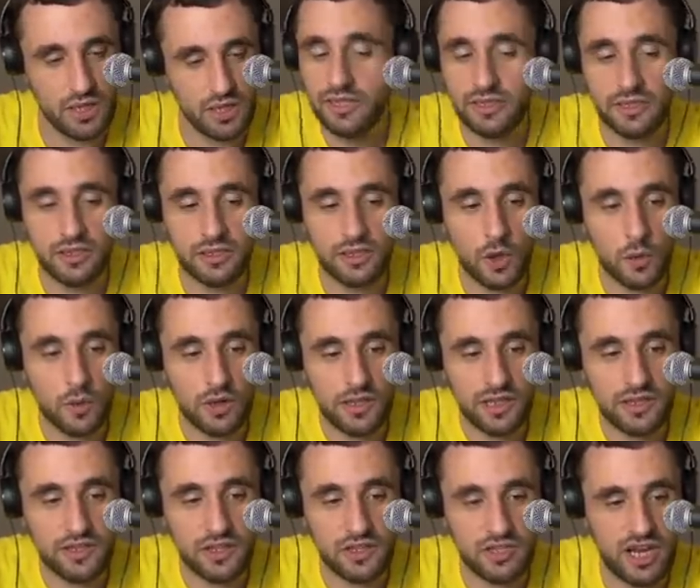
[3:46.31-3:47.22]
No one
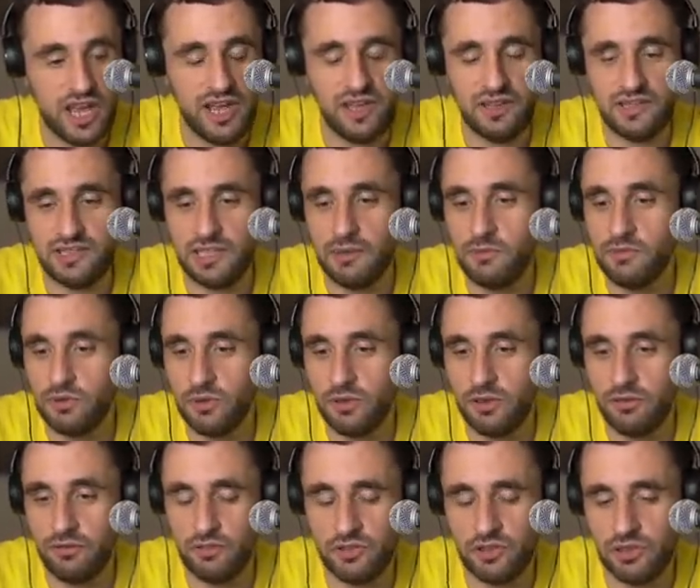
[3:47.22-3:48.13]
in the chat seems
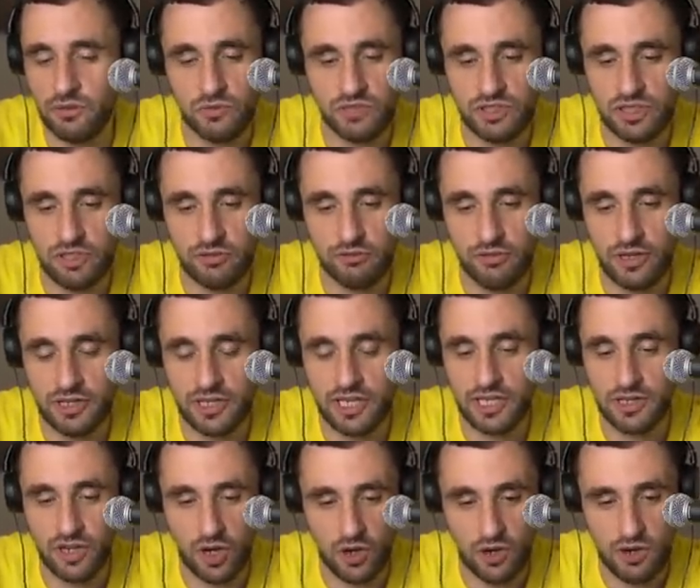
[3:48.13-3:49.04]
to
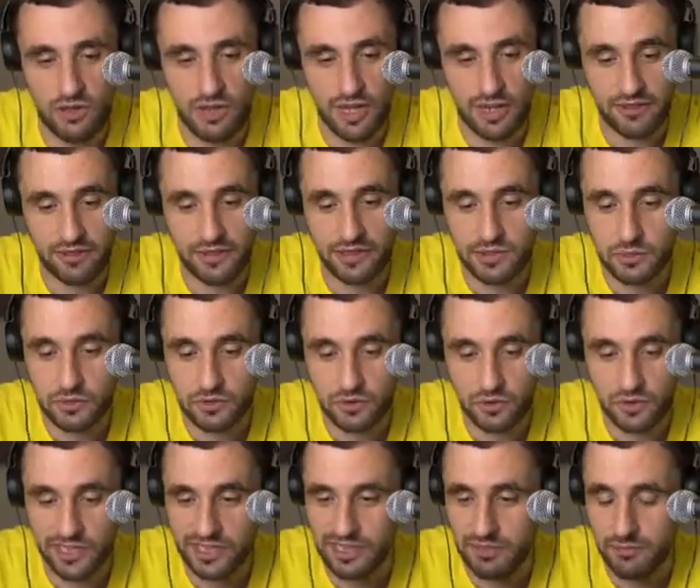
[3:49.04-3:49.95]
fucking know that this was
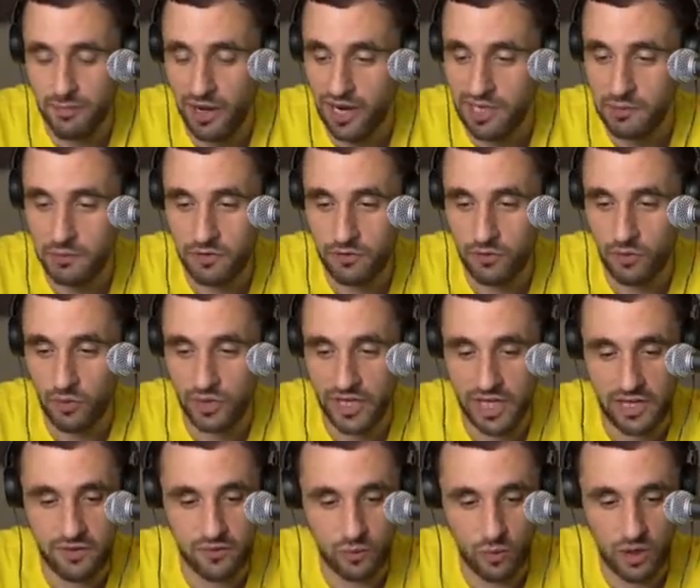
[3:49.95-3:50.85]
already debunked before he
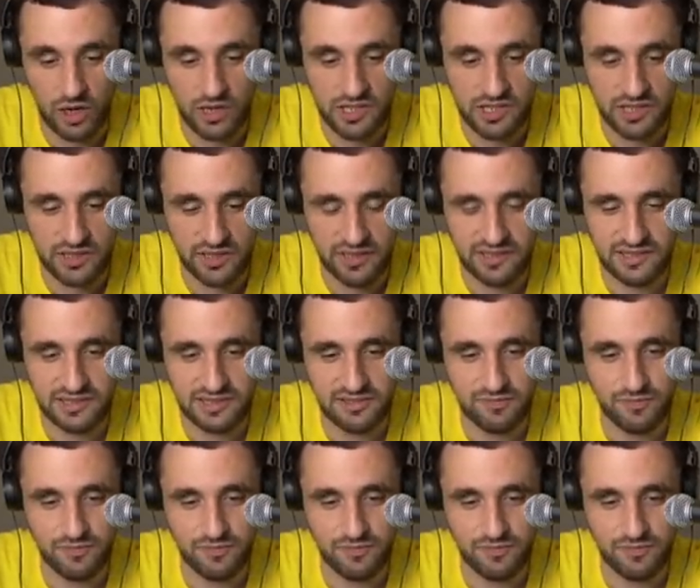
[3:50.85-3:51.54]
even watched this.